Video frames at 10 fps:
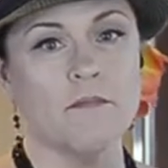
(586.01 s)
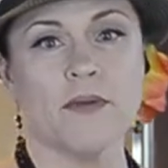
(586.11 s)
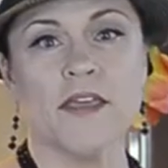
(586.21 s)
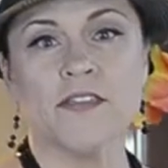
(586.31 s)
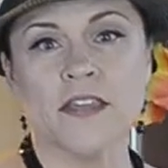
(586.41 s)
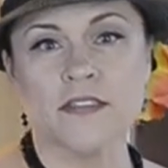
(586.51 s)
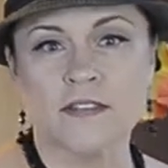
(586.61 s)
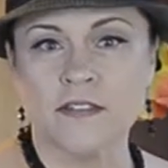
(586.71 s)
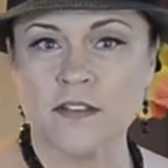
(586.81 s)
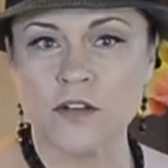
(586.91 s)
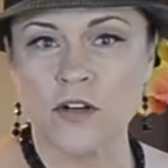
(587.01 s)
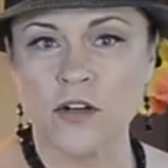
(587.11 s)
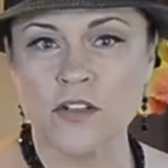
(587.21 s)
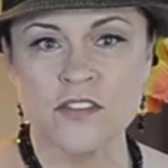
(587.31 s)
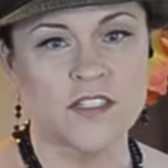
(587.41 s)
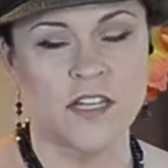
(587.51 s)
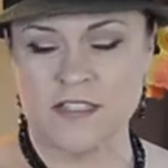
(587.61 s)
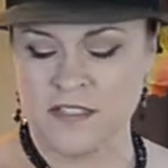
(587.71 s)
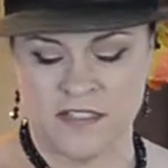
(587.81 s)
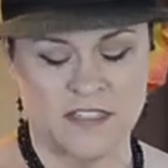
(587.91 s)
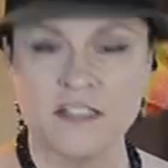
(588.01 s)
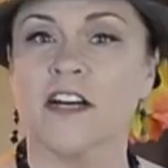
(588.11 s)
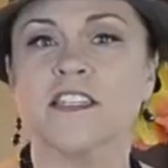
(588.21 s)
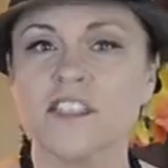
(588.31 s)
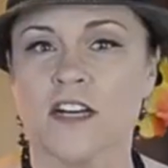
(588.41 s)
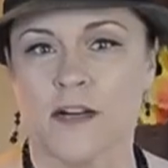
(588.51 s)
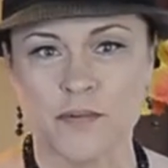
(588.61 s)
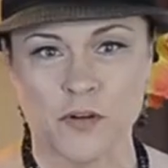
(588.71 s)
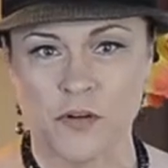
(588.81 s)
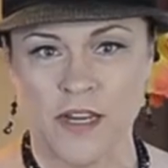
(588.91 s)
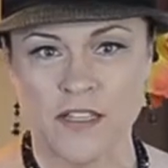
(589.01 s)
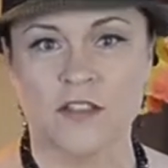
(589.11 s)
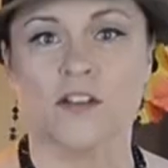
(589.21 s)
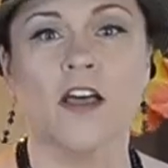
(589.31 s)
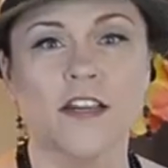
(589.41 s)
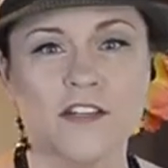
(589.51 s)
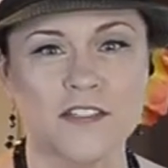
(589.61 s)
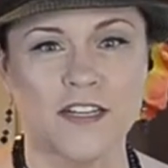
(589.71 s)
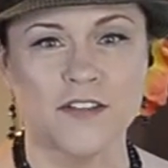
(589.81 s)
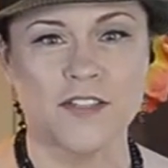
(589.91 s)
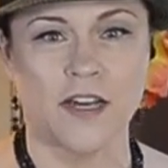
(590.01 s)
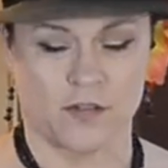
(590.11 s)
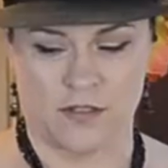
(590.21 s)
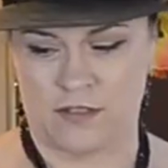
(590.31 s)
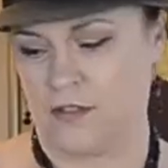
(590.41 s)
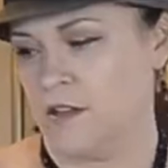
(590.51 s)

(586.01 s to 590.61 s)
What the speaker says: Bathing in the single girl, just sluts on parade. So knock yourselves out.